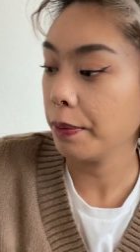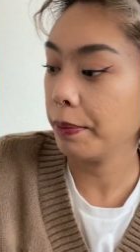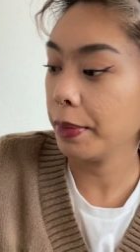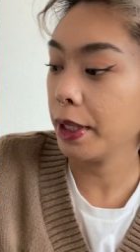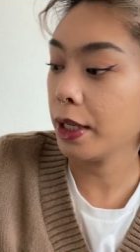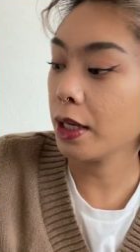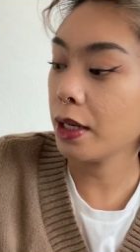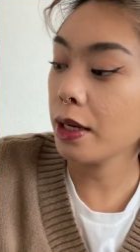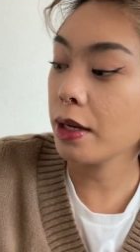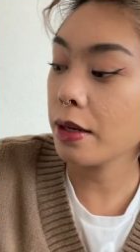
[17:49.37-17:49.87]

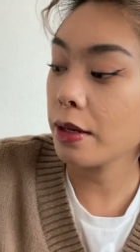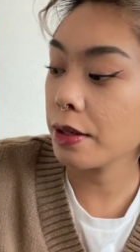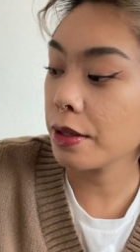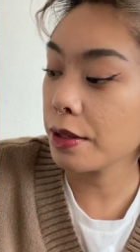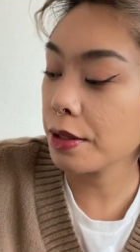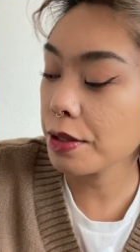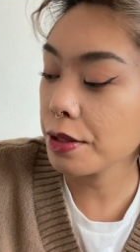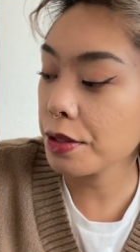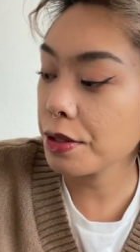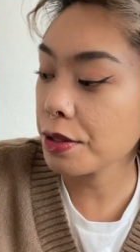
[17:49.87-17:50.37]

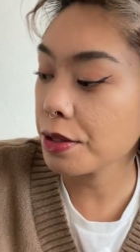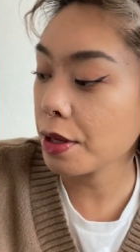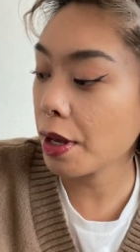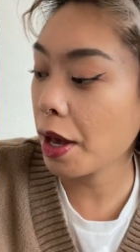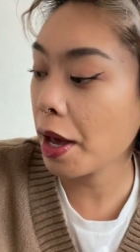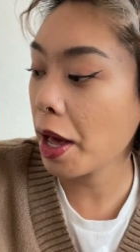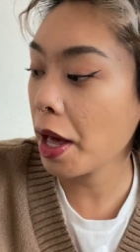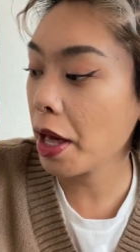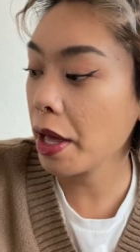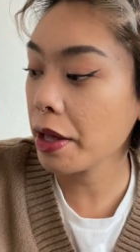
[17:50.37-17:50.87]
because
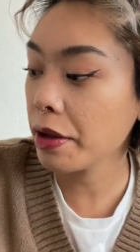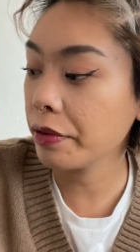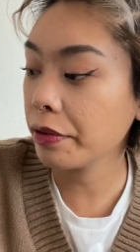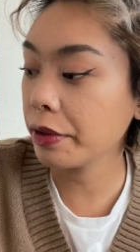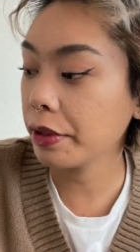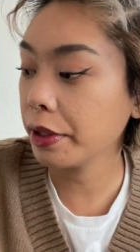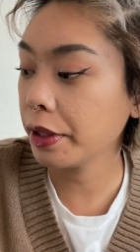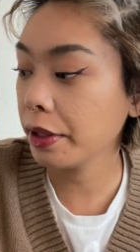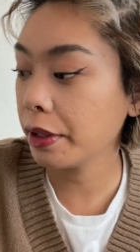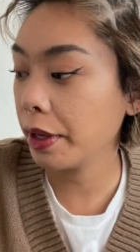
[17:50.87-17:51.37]
I
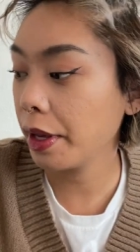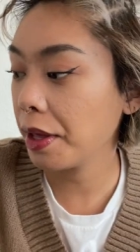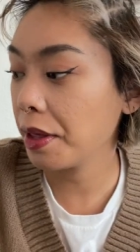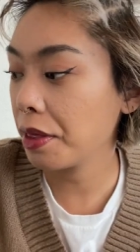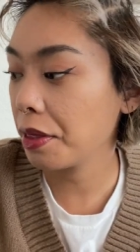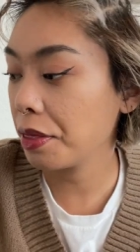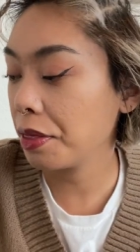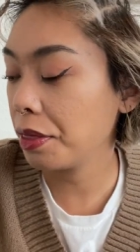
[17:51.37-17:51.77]
really like